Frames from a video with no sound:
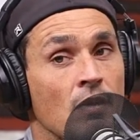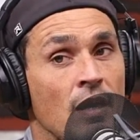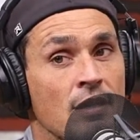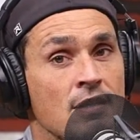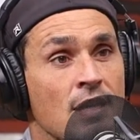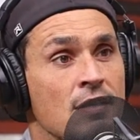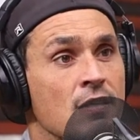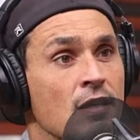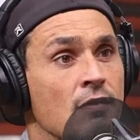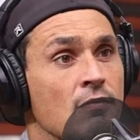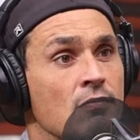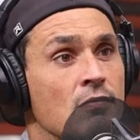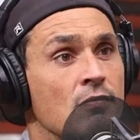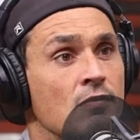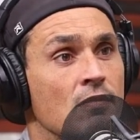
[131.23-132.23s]
I'd
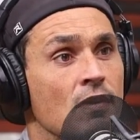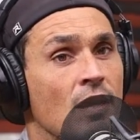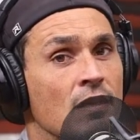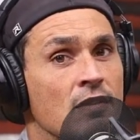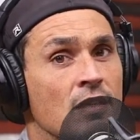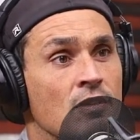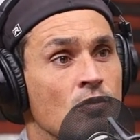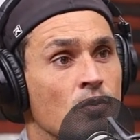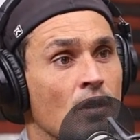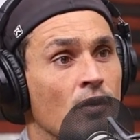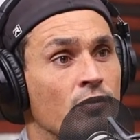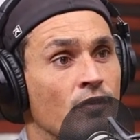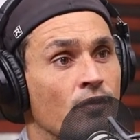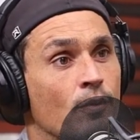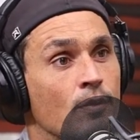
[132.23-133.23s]
say 12
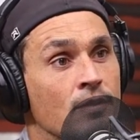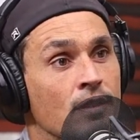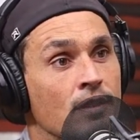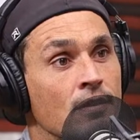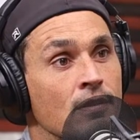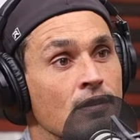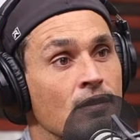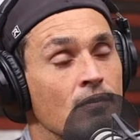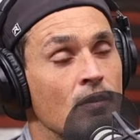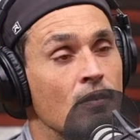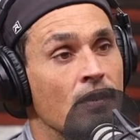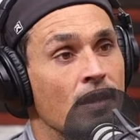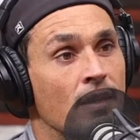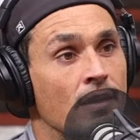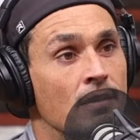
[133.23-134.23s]
to 14 would be
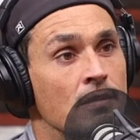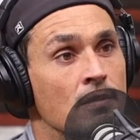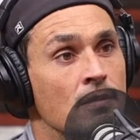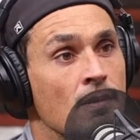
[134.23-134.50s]
my guess.